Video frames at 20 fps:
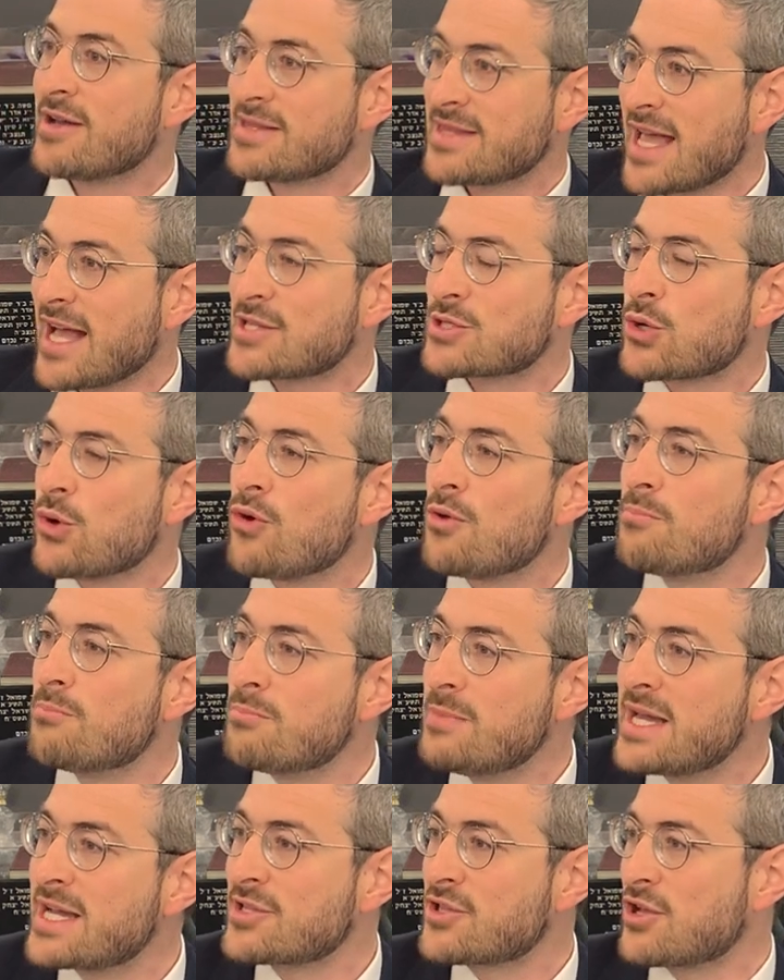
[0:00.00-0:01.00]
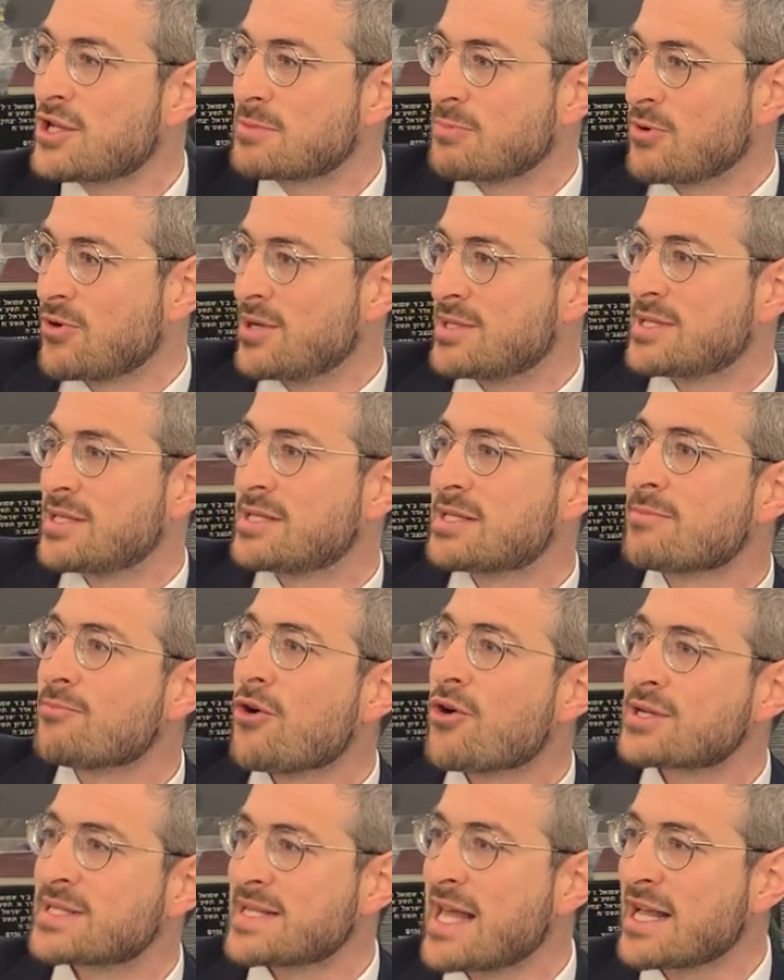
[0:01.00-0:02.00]
That's called mikdash because it's the
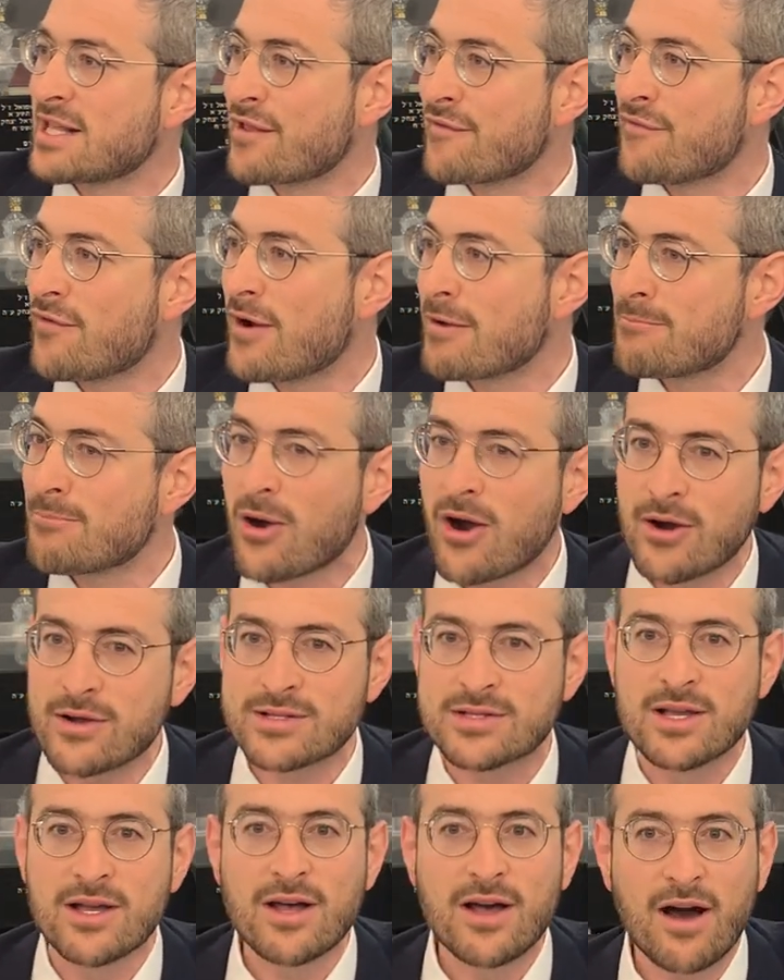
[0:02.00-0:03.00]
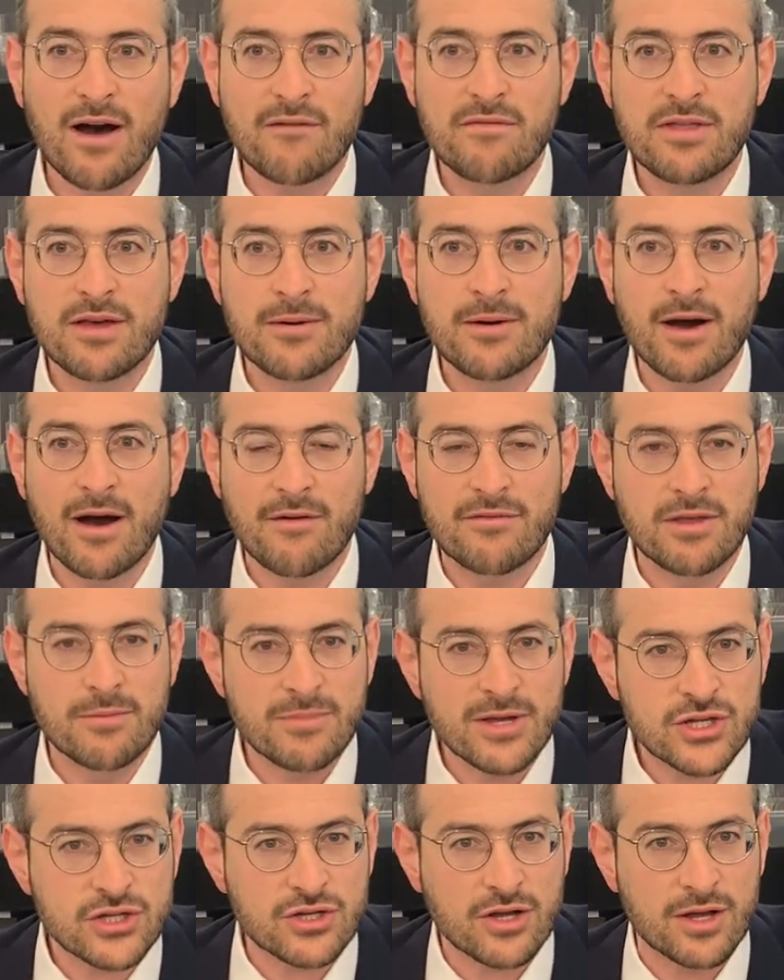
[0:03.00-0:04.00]
more sanctified parts of the of the
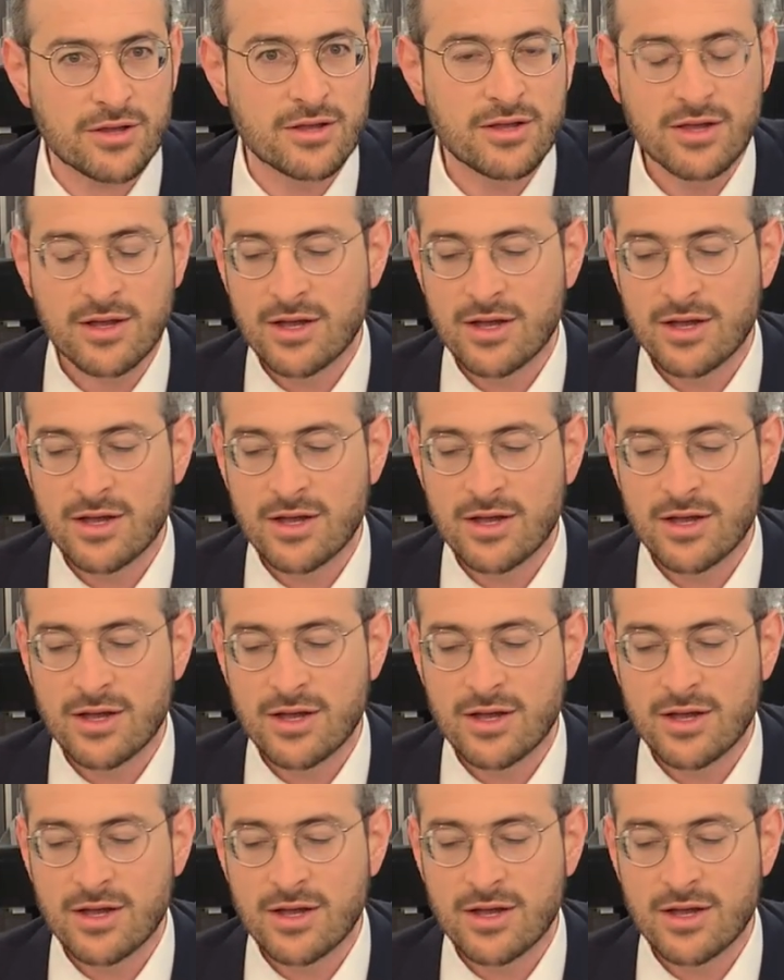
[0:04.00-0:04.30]
Mishkan.